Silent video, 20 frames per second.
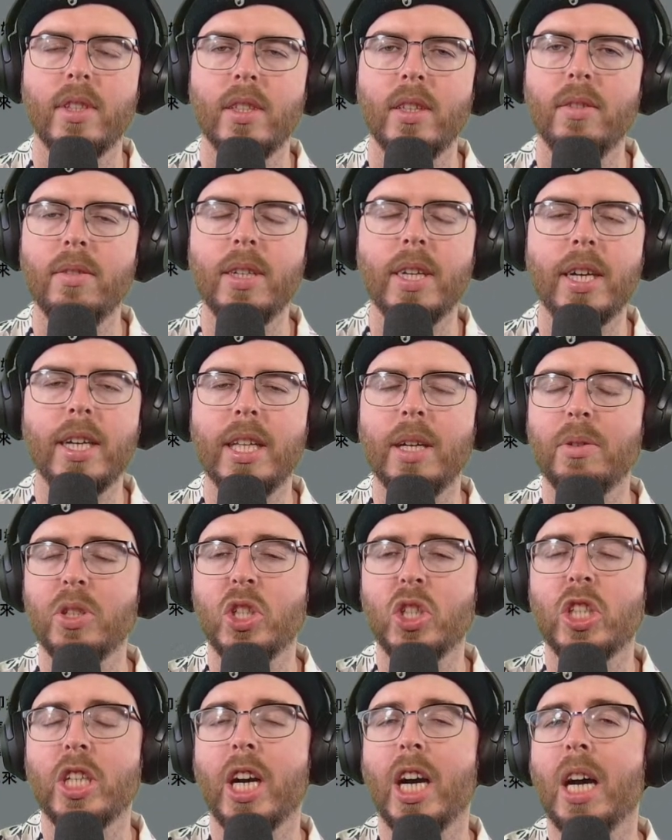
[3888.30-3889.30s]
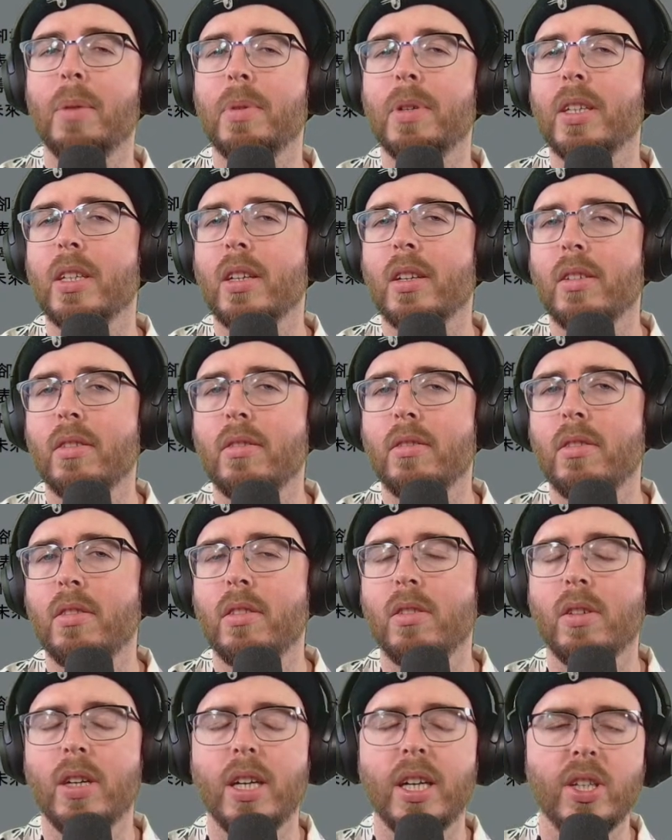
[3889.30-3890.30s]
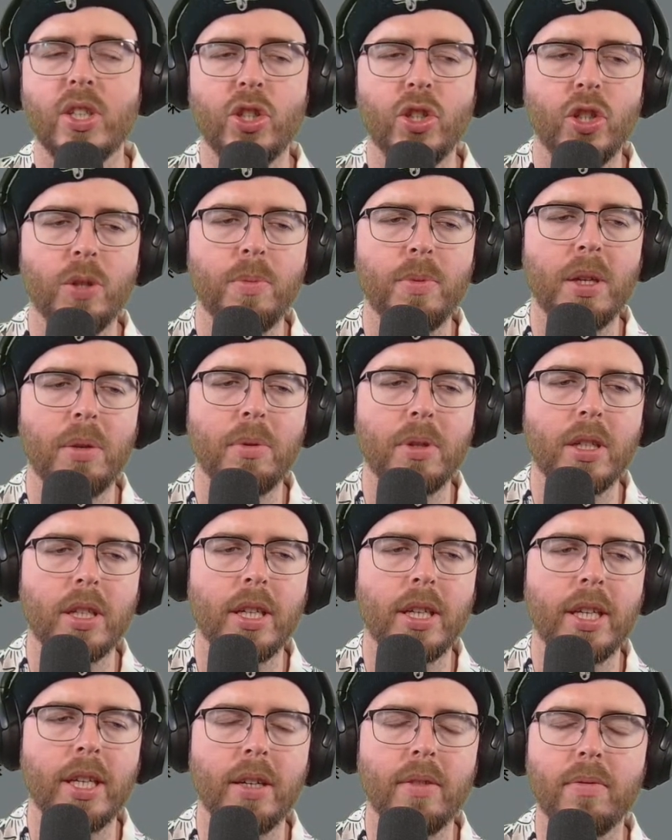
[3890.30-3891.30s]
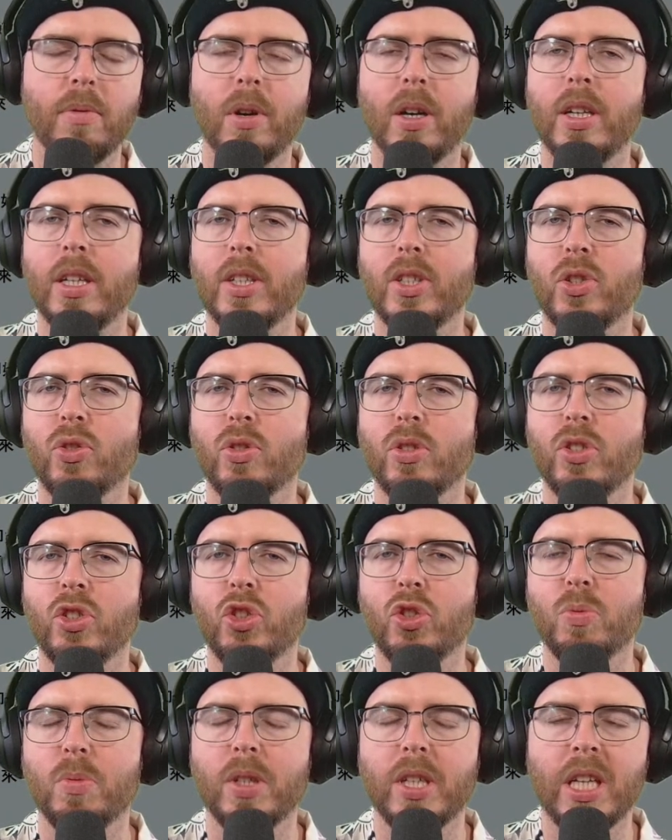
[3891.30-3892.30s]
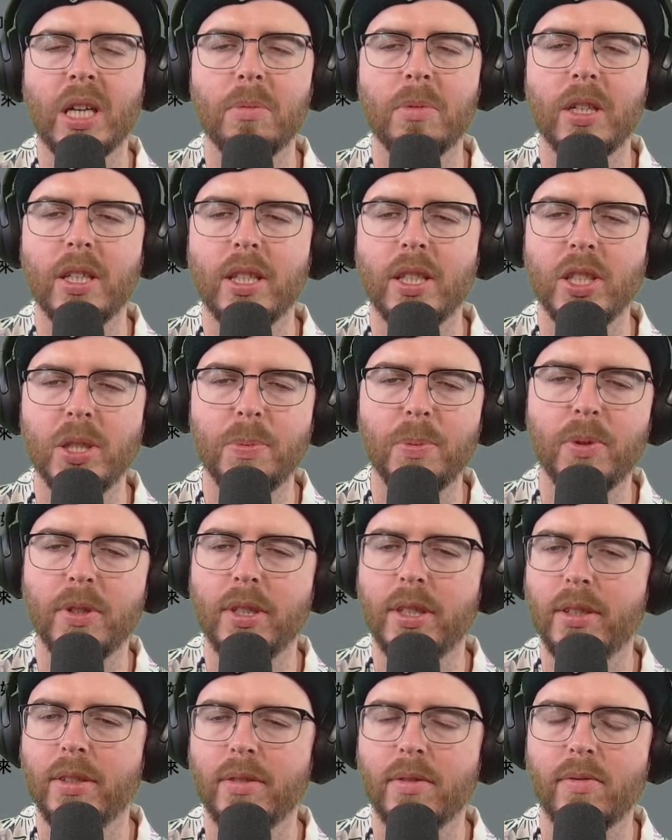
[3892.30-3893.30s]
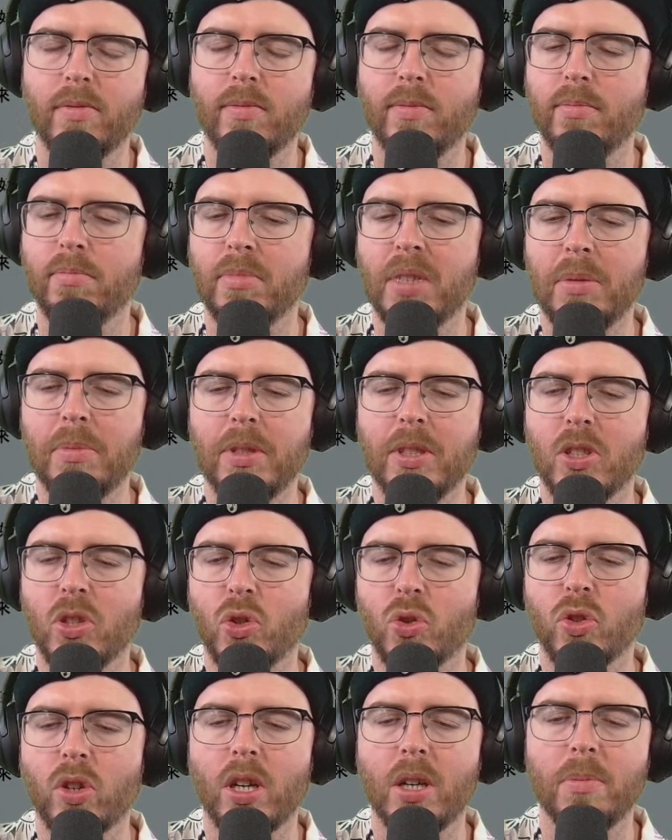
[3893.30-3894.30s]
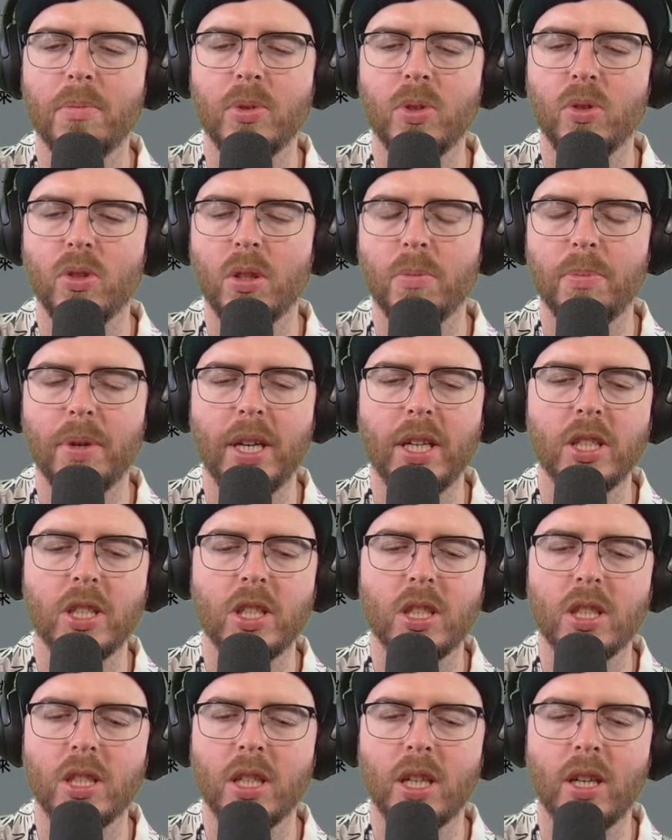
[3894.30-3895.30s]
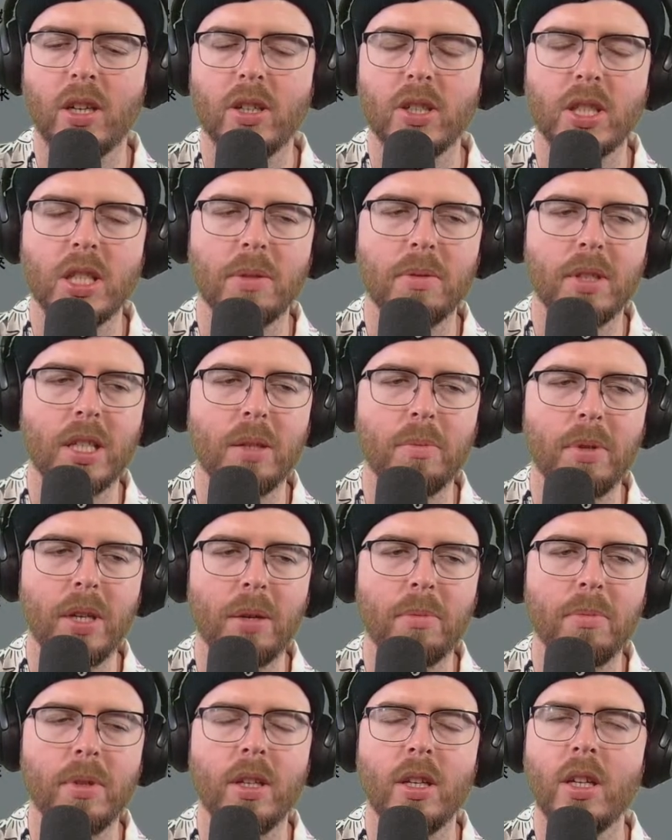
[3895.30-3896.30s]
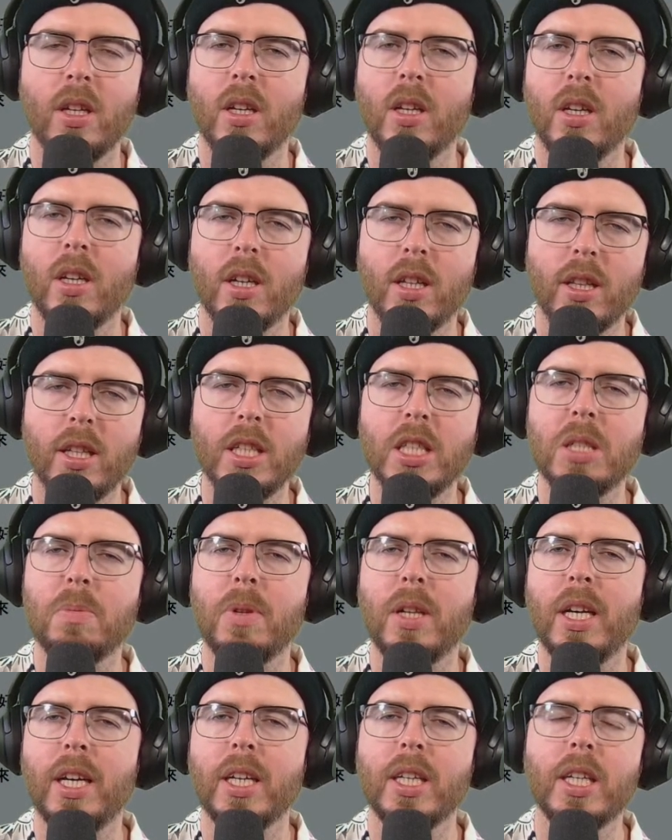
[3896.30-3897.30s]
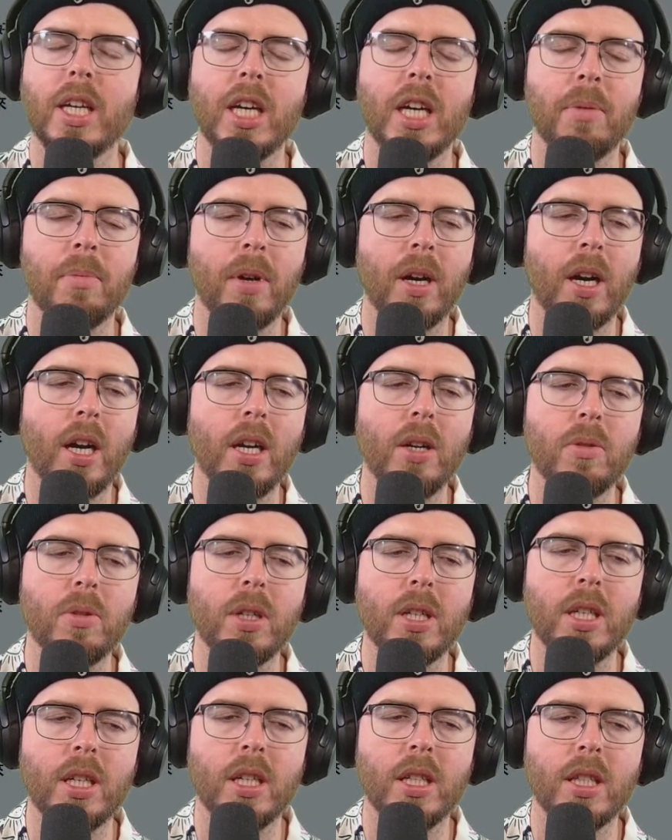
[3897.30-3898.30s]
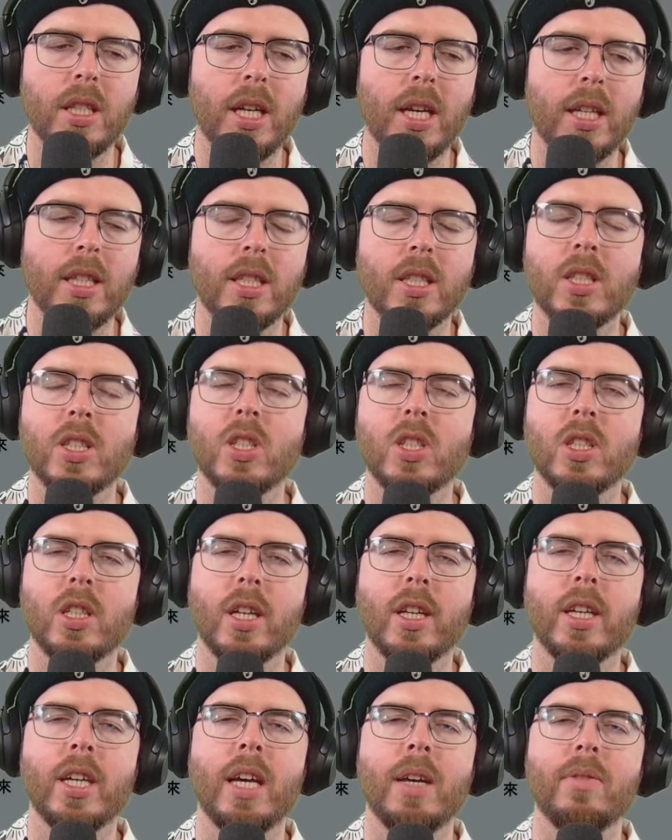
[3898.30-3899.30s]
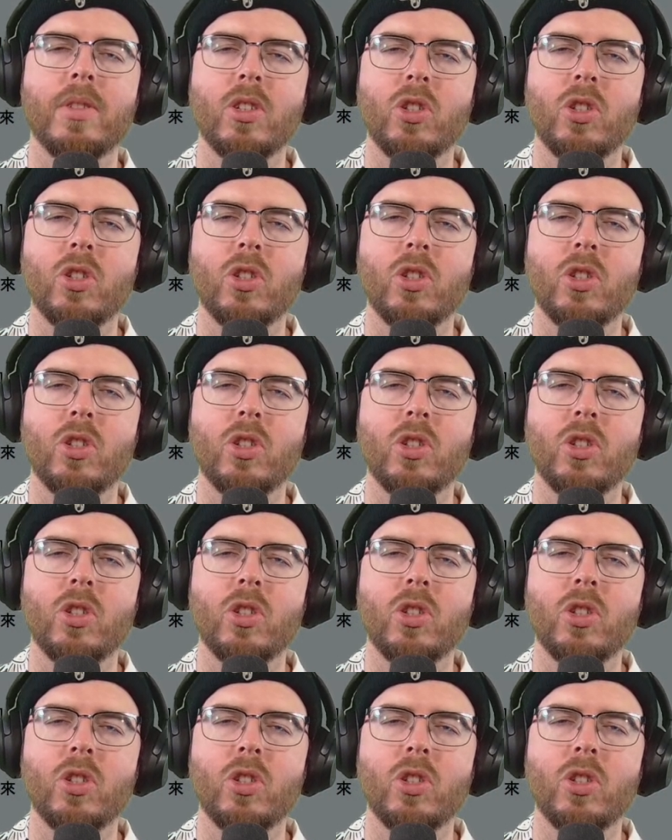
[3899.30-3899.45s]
Okay, that was charming. You know, I assumed that we're gonna have one extra instrument coming at this point, maybe the drums or the bass guitar or something. But let's play a game. I reckon that this is gonna have the